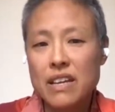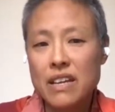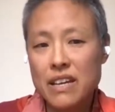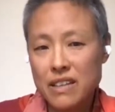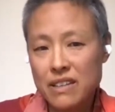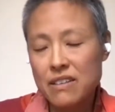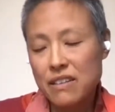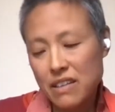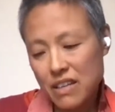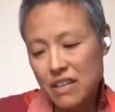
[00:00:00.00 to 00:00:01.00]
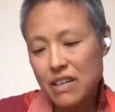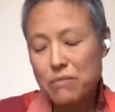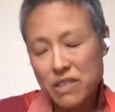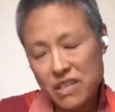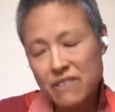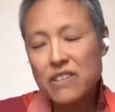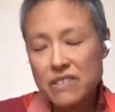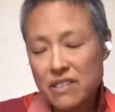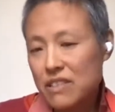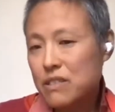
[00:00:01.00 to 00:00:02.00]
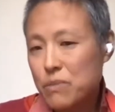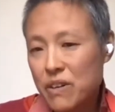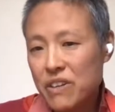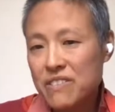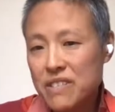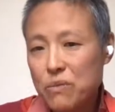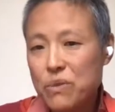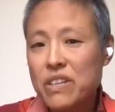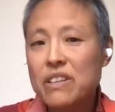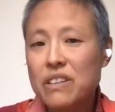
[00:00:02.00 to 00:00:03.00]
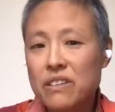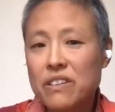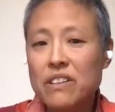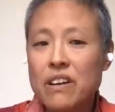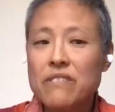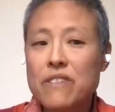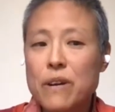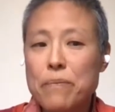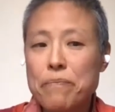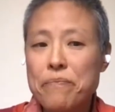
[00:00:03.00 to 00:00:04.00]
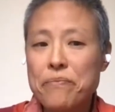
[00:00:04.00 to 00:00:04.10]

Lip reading: And I believe it's an experience that we can learn a lot from.